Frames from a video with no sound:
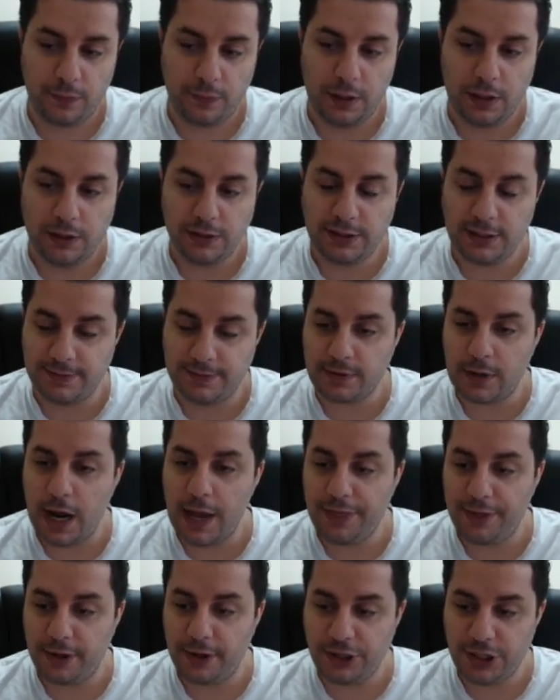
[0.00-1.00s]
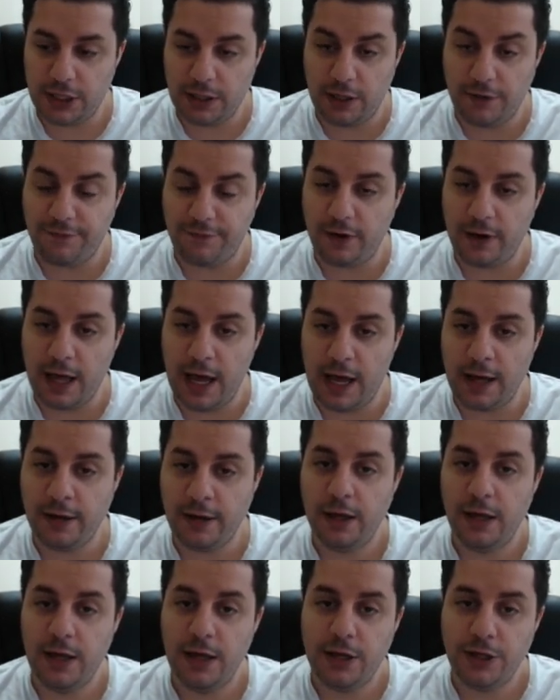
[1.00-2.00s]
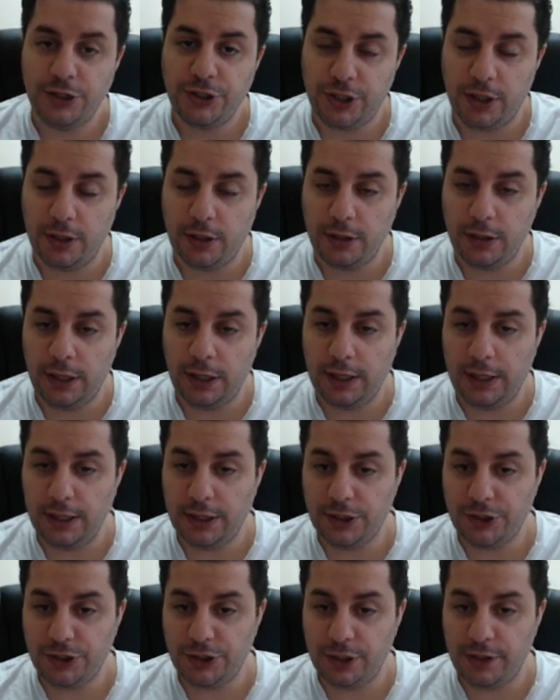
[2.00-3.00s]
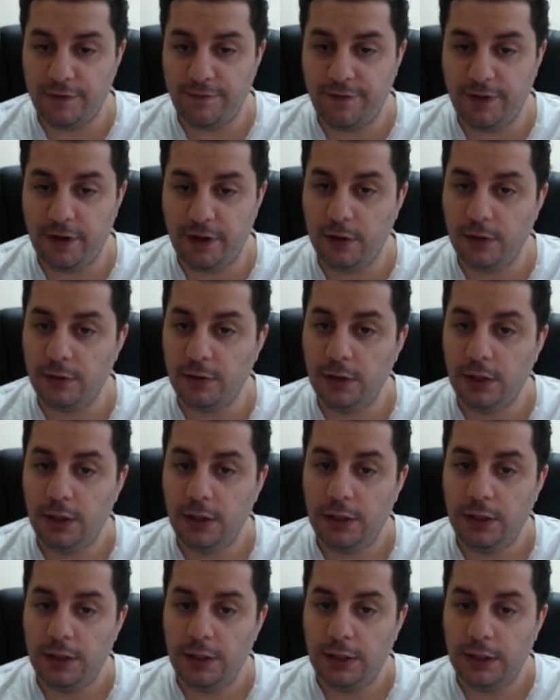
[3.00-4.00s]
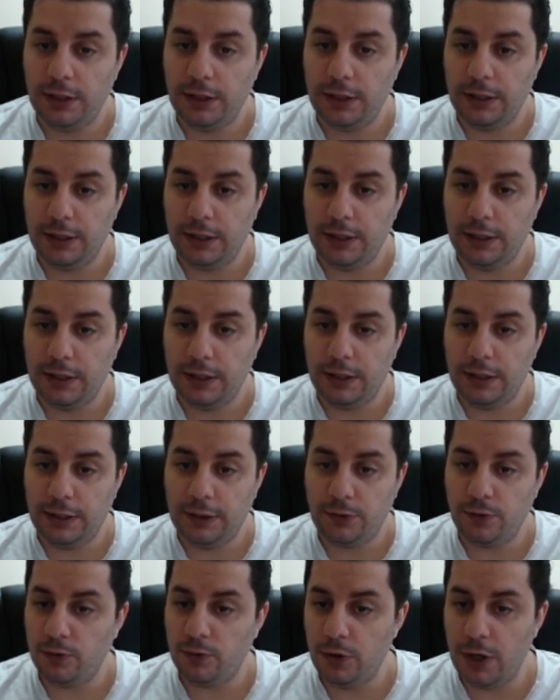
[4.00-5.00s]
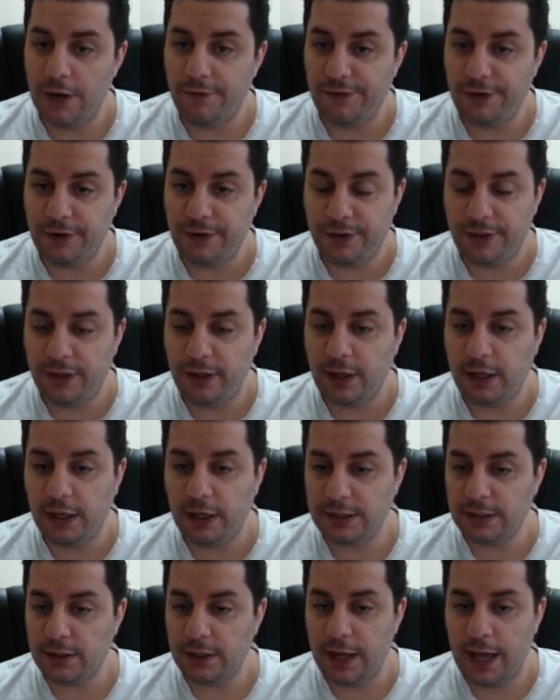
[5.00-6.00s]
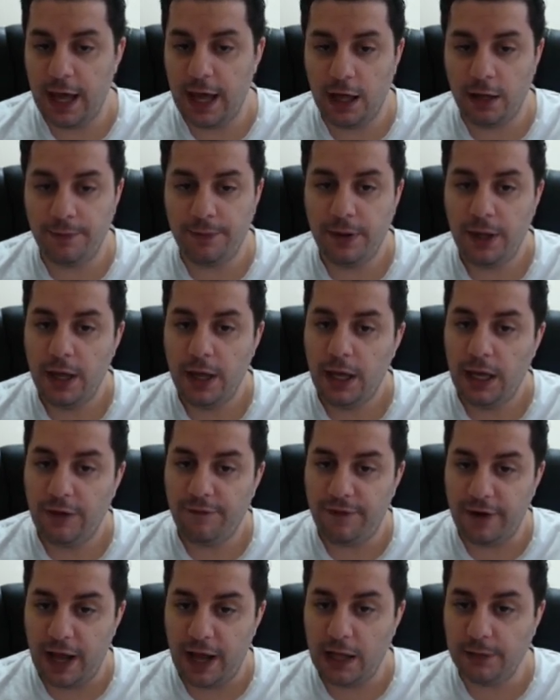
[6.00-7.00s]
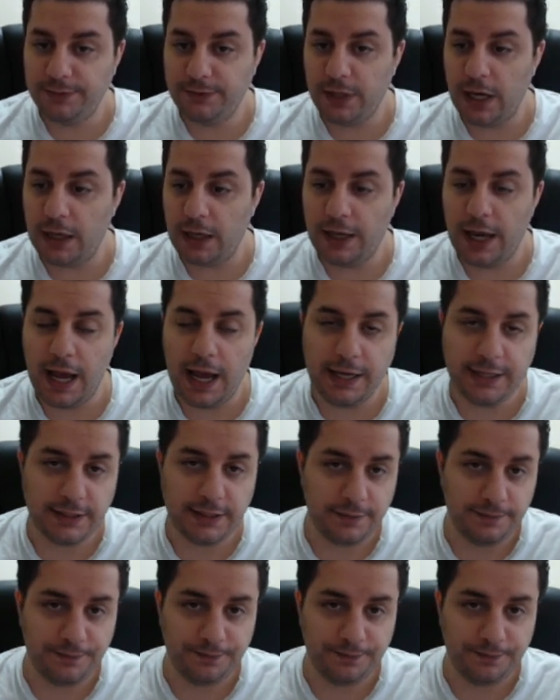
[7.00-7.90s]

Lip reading: subscribe to the channel if you're not, share the video to whoever you think it's gonna help. If it helped you out, guys,